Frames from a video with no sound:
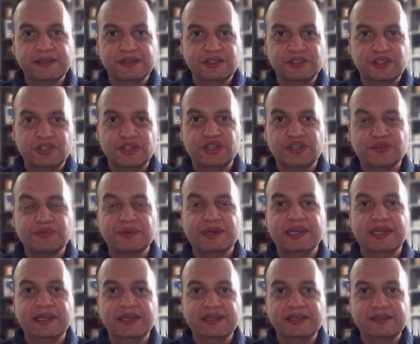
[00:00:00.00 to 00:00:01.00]
church
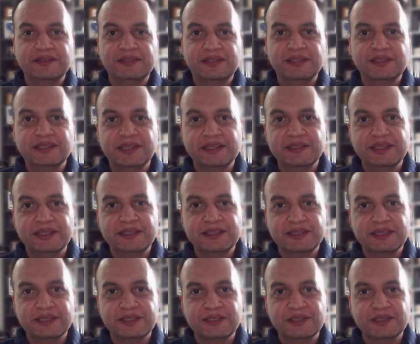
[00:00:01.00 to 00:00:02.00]
related, let's
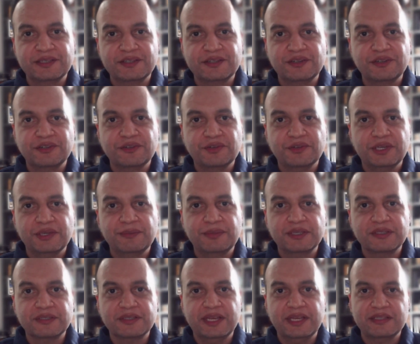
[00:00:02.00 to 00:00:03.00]
say, to a certain degree,
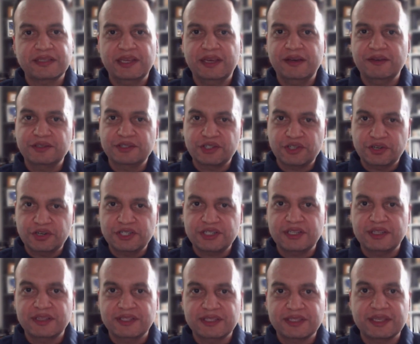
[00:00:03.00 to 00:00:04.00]
because that's how the
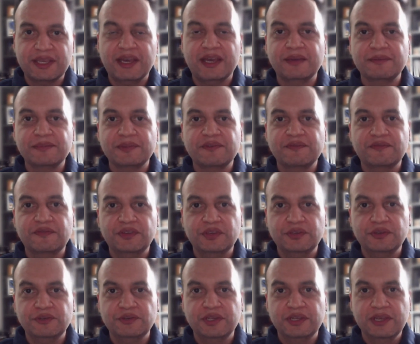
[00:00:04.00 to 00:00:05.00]
church at the time
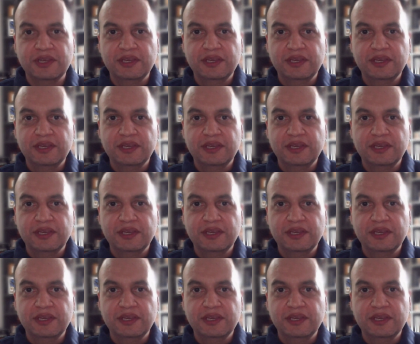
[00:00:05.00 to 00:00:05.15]
viewed